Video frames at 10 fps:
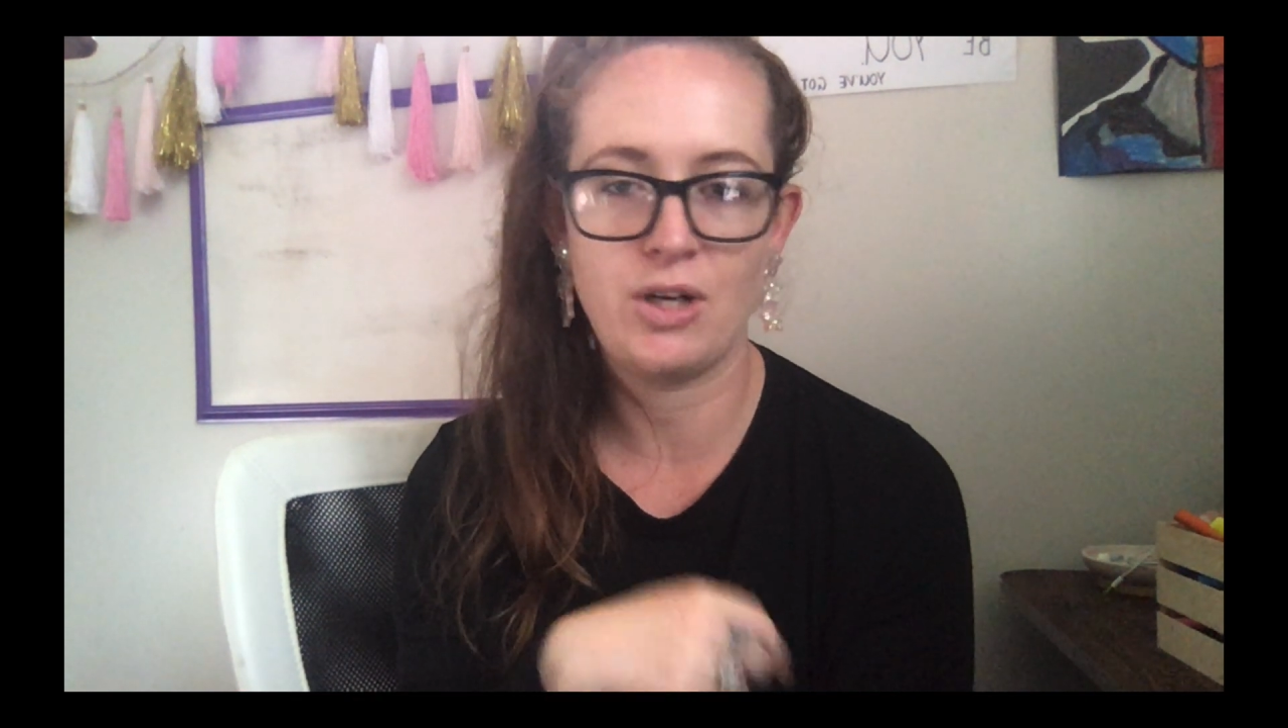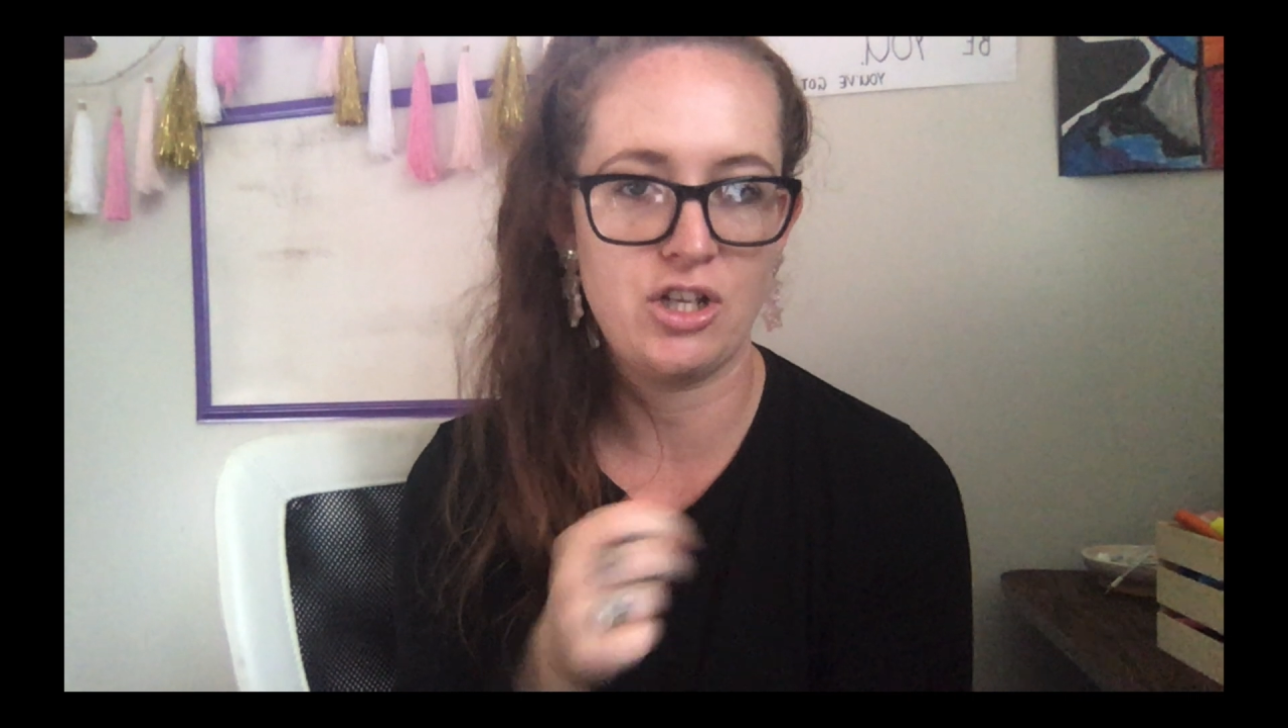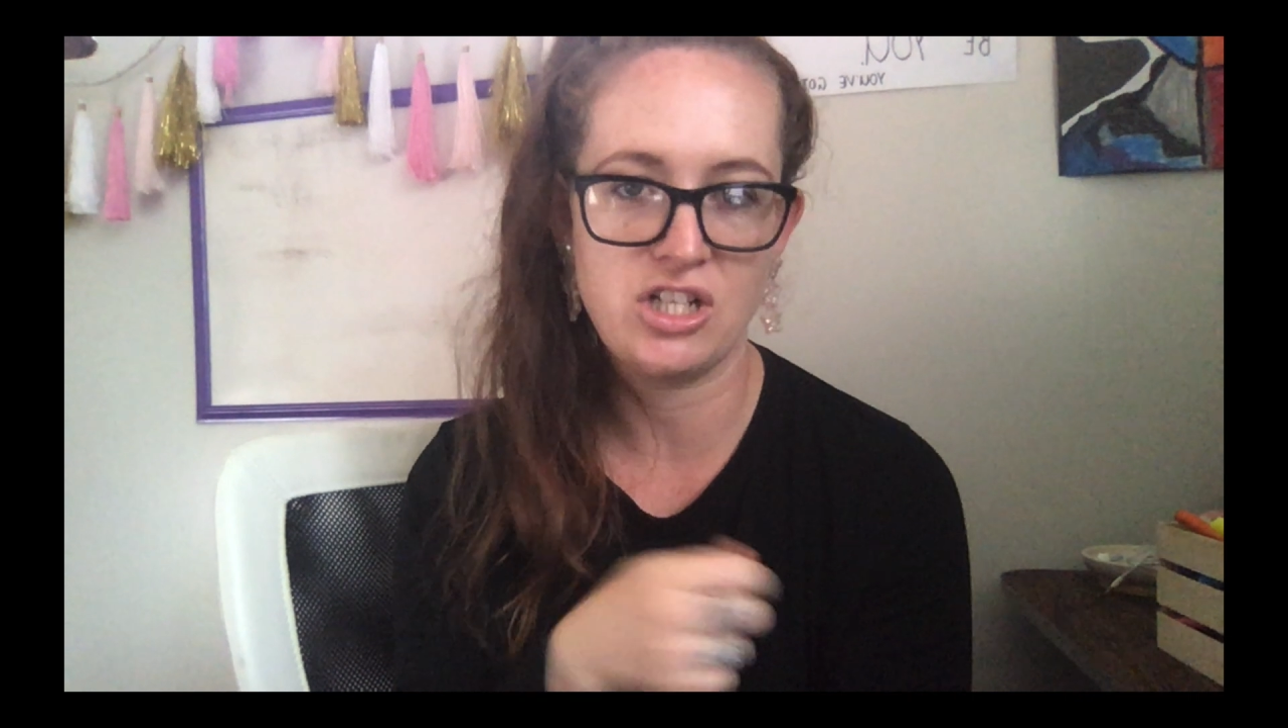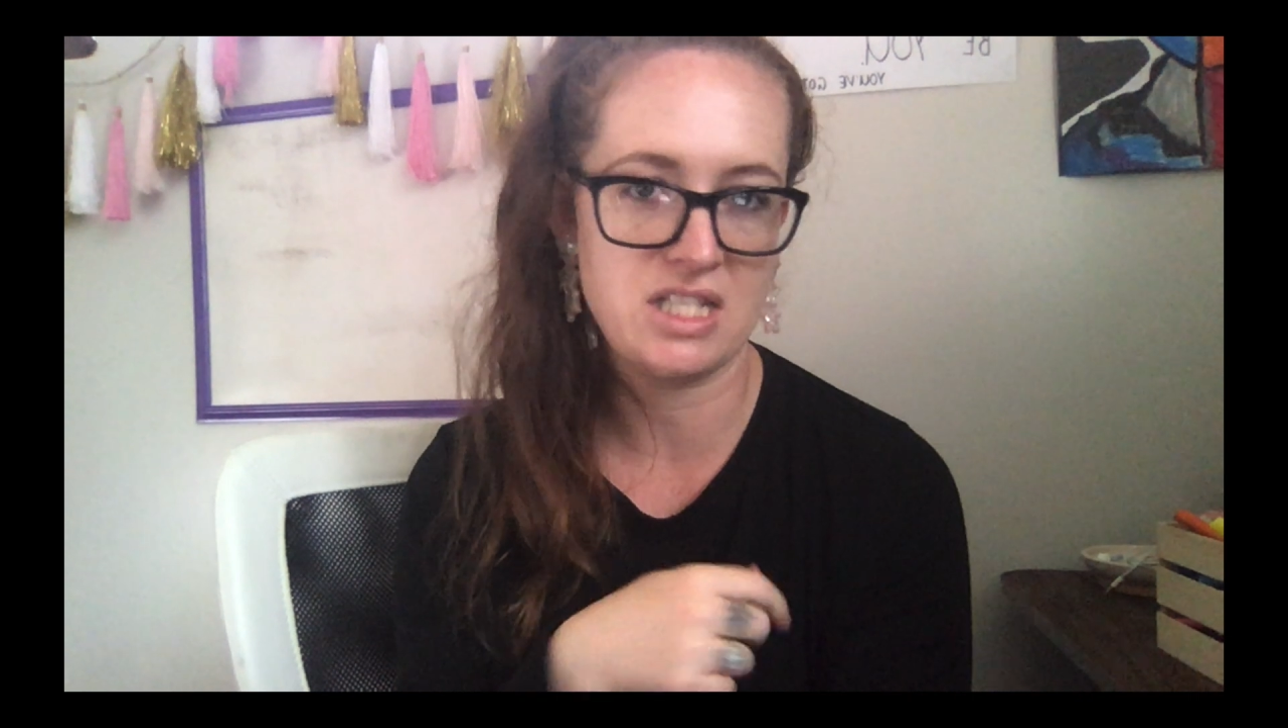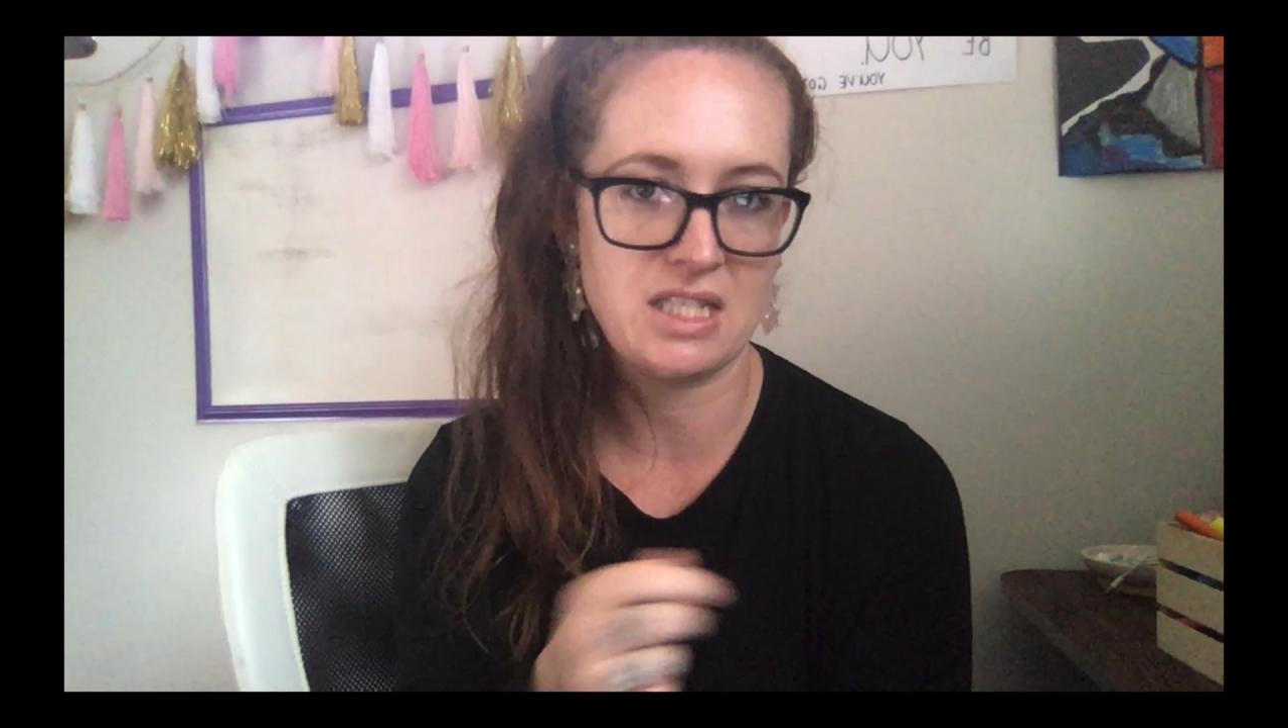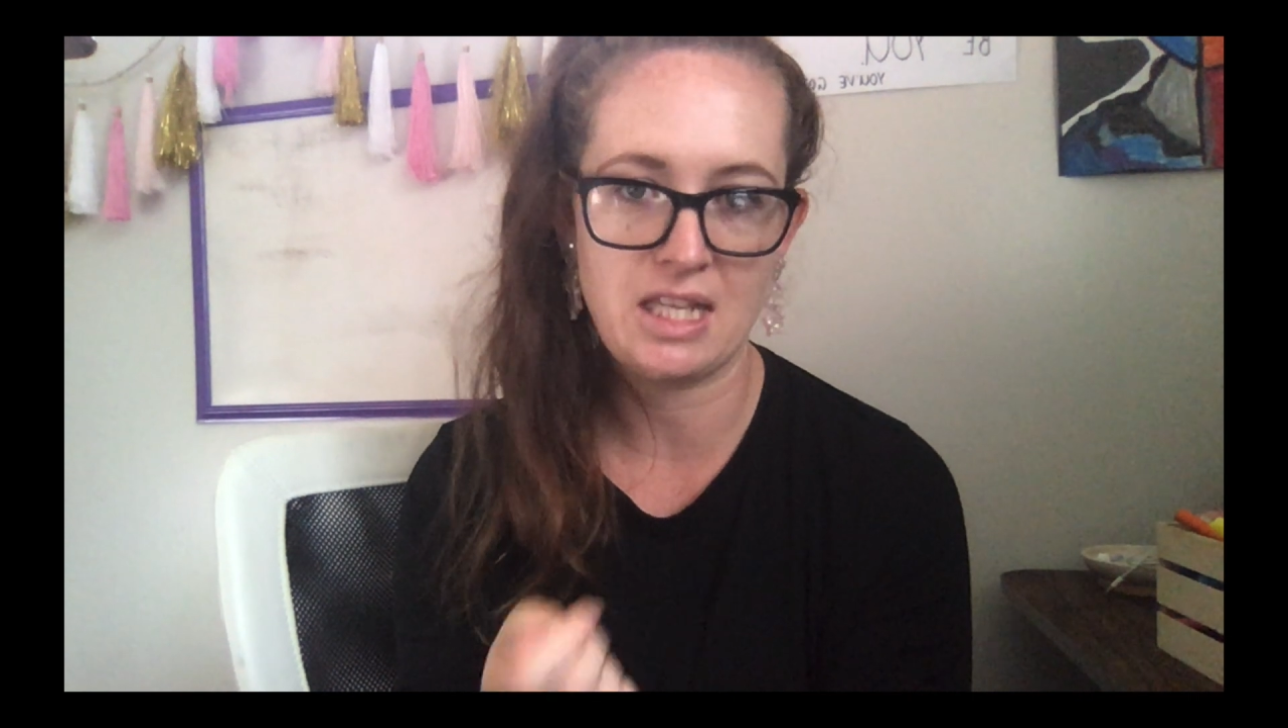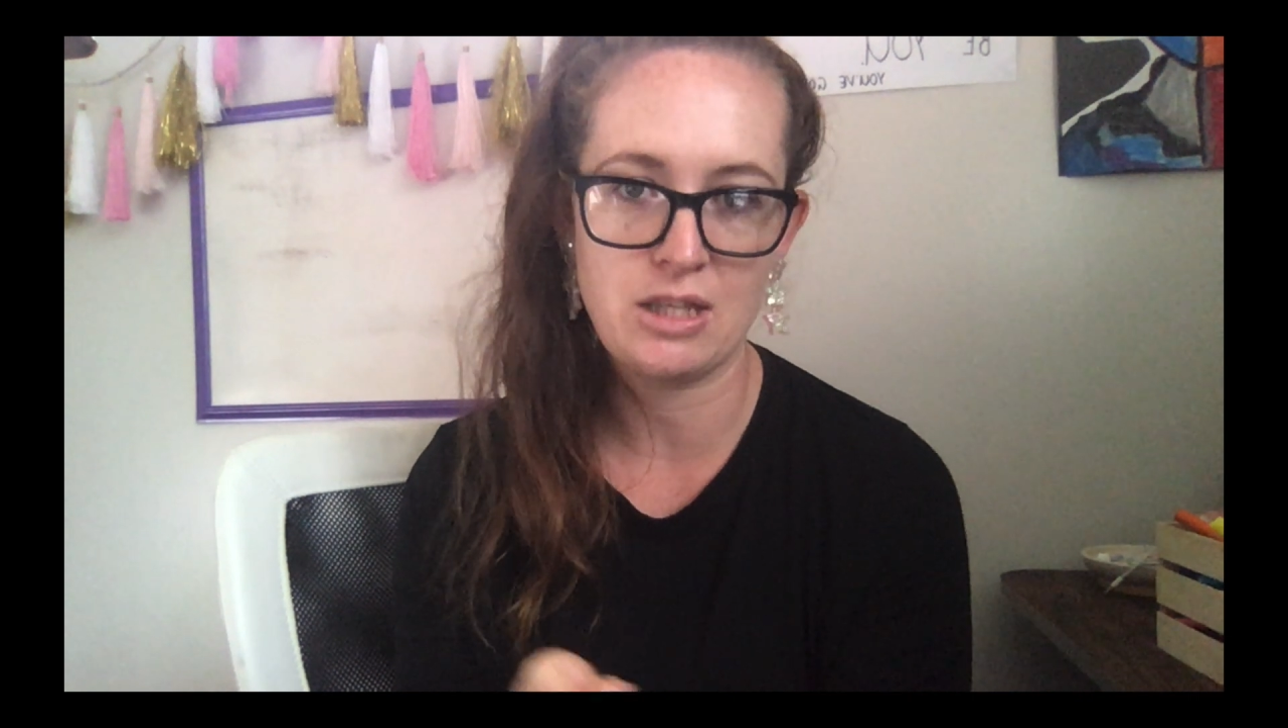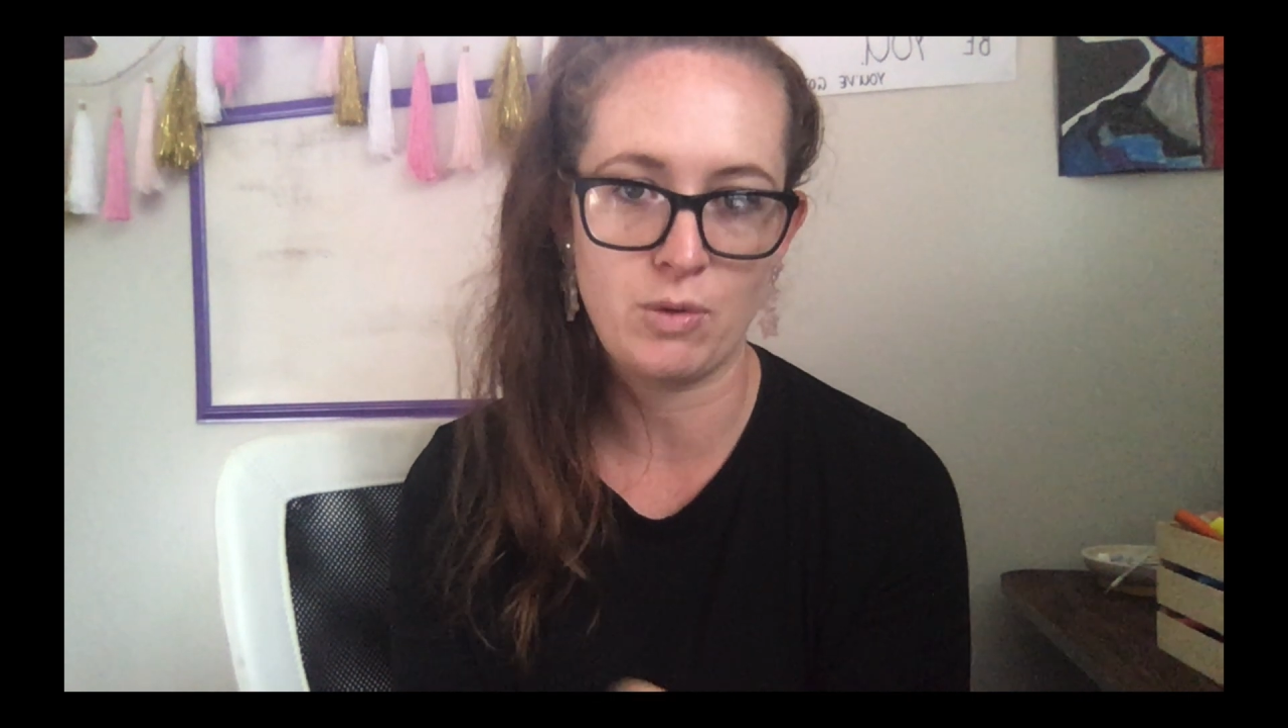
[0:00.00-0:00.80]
You can just delete the